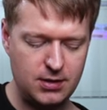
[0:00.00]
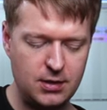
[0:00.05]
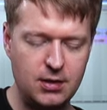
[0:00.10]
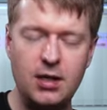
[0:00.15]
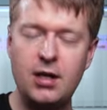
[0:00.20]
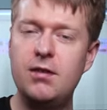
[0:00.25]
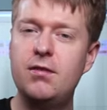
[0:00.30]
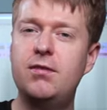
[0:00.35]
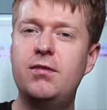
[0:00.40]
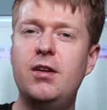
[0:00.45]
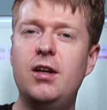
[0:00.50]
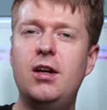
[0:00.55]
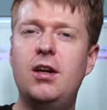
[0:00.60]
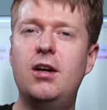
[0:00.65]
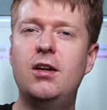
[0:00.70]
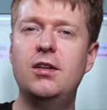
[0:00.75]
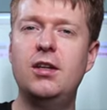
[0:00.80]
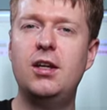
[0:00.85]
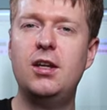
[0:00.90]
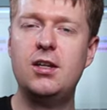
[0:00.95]
ninth fret
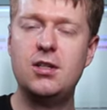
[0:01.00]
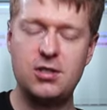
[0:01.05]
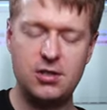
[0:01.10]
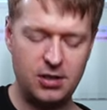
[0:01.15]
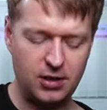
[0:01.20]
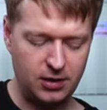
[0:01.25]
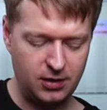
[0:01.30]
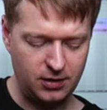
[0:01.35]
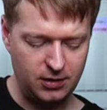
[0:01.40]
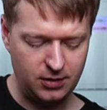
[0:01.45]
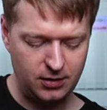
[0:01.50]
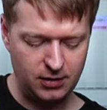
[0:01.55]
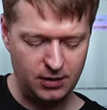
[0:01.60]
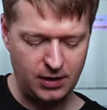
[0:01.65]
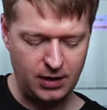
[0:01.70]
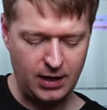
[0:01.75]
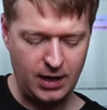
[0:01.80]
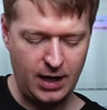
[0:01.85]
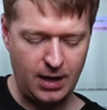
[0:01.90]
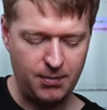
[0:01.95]
on the E string
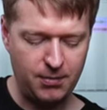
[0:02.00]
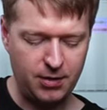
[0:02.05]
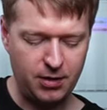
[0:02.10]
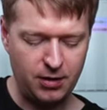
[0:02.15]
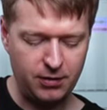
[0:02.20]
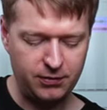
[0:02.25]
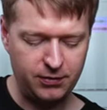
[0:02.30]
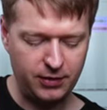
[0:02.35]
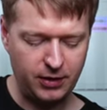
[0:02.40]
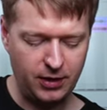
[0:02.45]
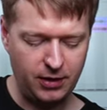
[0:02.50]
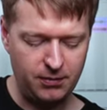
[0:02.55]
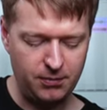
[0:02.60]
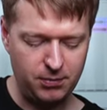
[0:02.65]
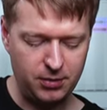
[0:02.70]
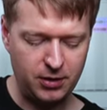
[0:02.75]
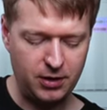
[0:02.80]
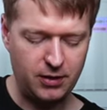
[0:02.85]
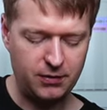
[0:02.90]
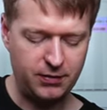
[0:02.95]
and hammer off again,
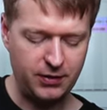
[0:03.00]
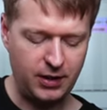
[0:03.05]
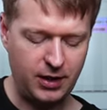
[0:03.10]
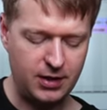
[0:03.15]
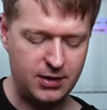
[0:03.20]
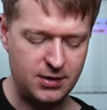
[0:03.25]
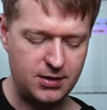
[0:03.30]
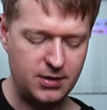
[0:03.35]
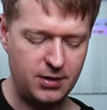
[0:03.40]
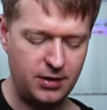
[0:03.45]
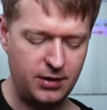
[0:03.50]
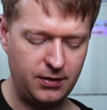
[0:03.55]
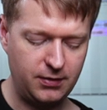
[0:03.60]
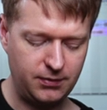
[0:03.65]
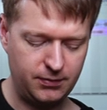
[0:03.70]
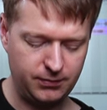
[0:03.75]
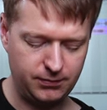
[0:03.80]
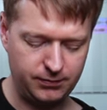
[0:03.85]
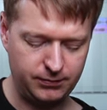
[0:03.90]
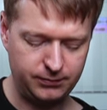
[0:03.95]
pull off again, sorry.
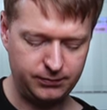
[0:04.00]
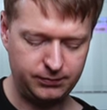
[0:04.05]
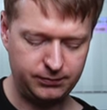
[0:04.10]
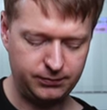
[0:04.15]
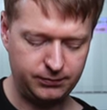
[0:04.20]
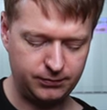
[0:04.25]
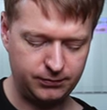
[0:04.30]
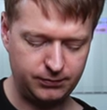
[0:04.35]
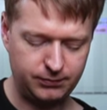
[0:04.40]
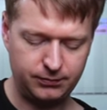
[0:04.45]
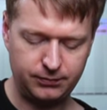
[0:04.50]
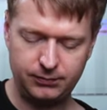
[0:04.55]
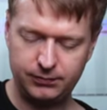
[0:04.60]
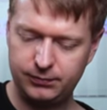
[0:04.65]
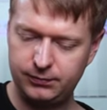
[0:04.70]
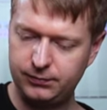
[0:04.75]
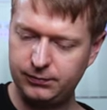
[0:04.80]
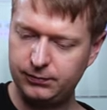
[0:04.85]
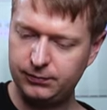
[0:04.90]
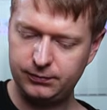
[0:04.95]
And
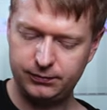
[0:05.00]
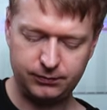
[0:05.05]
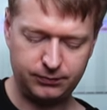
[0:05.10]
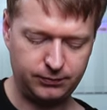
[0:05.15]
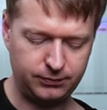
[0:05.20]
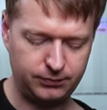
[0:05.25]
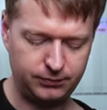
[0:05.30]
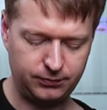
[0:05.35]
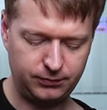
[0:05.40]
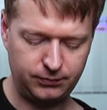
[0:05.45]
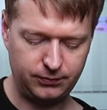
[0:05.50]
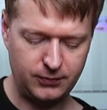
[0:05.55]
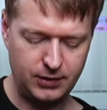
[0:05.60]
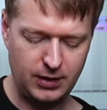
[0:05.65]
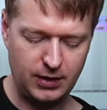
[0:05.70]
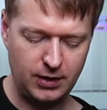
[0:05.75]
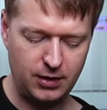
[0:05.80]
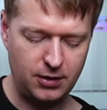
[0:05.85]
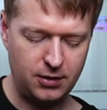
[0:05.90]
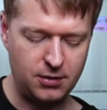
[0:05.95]

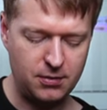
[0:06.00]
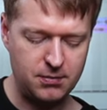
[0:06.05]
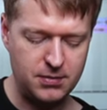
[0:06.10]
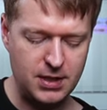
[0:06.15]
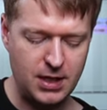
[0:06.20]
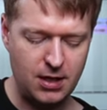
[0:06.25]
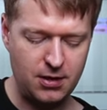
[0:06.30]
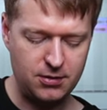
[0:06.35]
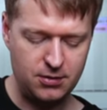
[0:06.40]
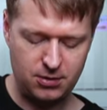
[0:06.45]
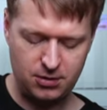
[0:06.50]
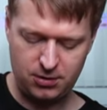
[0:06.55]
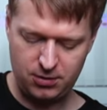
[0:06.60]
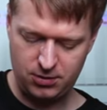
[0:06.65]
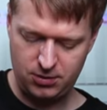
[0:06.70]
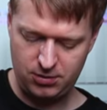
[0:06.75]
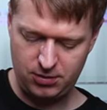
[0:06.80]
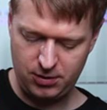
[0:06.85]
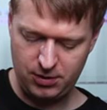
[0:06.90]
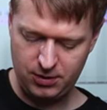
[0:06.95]
then come down two
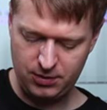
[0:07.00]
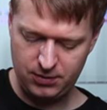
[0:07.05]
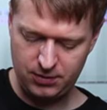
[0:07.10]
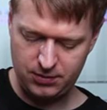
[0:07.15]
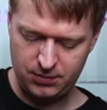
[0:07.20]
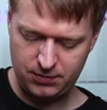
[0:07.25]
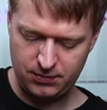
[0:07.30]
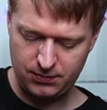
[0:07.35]
strings.